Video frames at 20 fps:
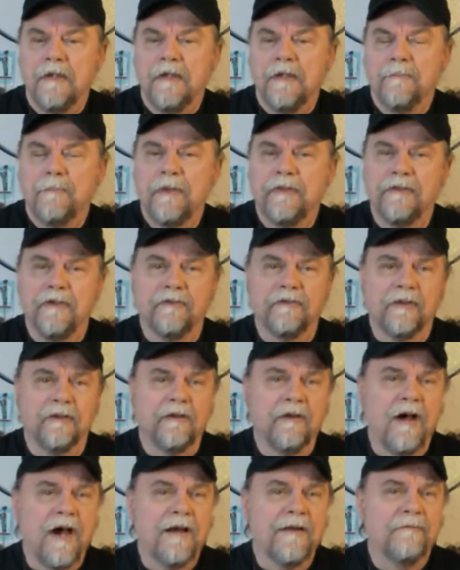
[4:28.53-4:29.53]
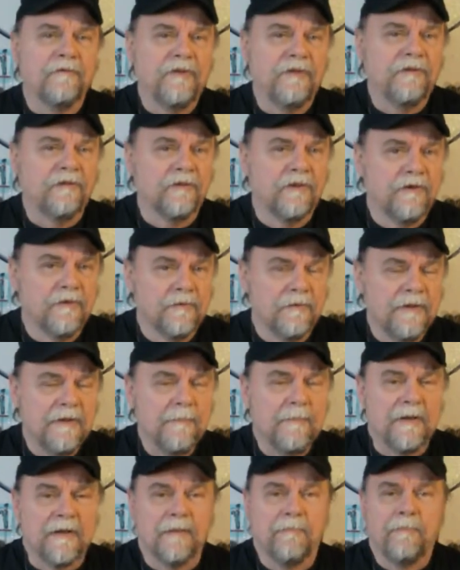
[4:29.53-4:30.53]
But there's a lot of
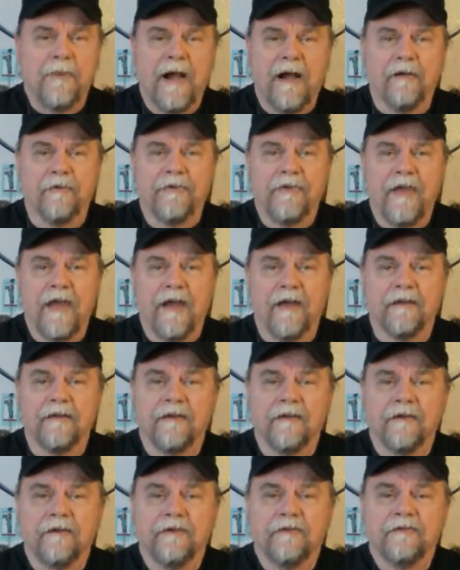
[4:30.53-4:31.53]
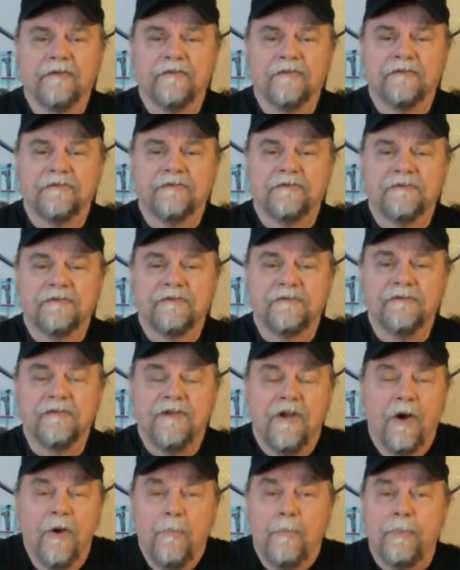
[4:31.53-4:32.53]
disagreement about that. There's
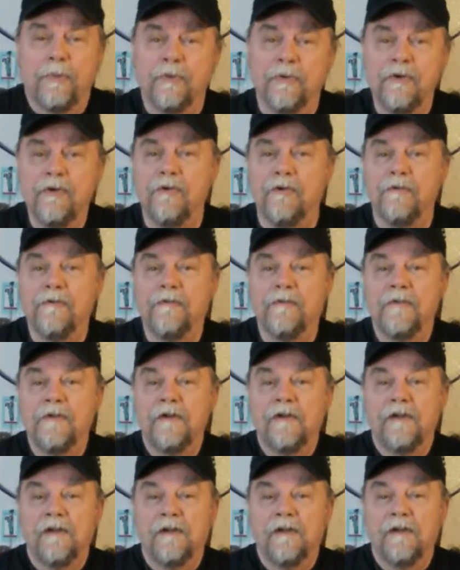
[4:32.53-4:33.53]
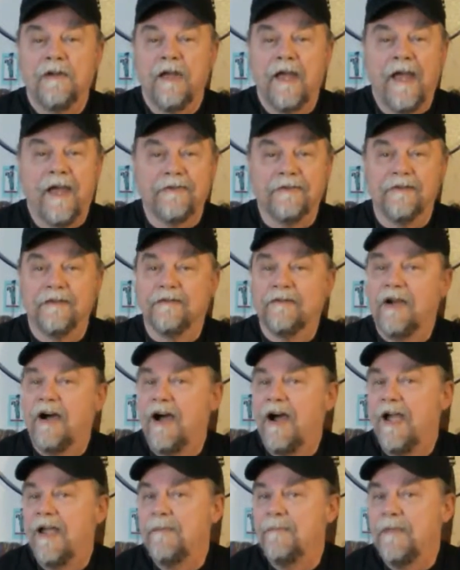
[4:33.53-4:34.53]
no proof at the
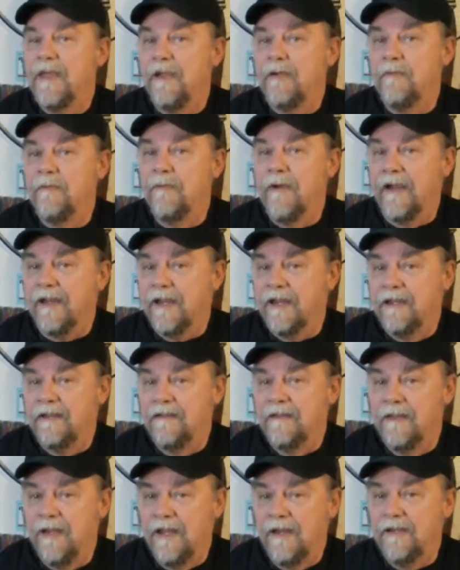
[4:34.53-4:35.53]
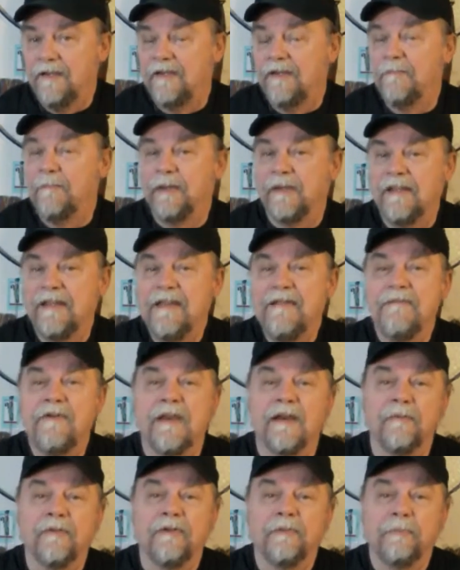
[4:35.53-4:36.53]
time they believe that
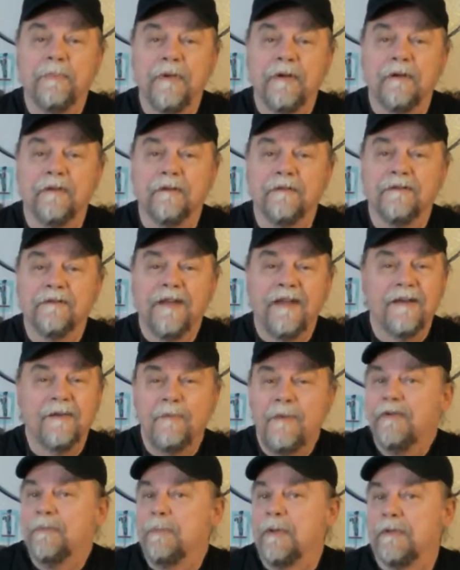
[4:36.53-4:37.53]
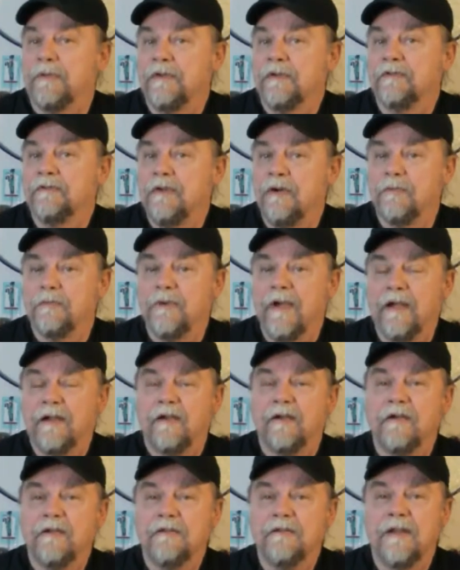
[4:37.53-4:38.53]
it was built, There's no
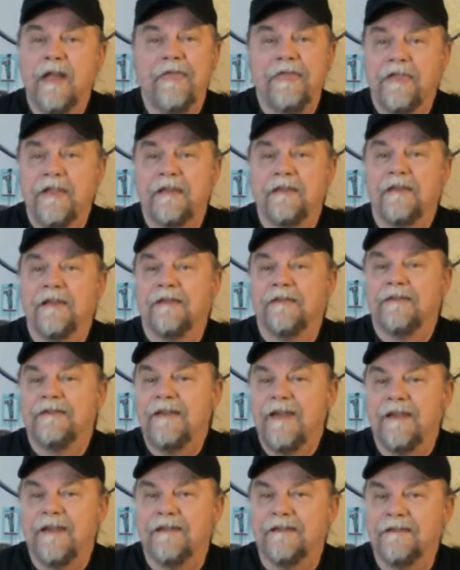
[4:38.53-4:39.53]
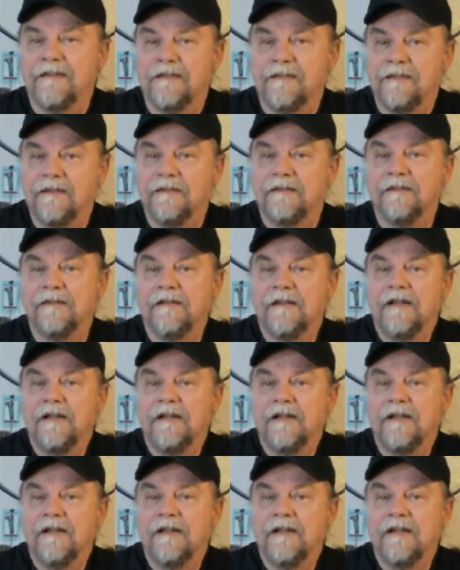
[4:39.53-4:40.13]
record, nothing that says that the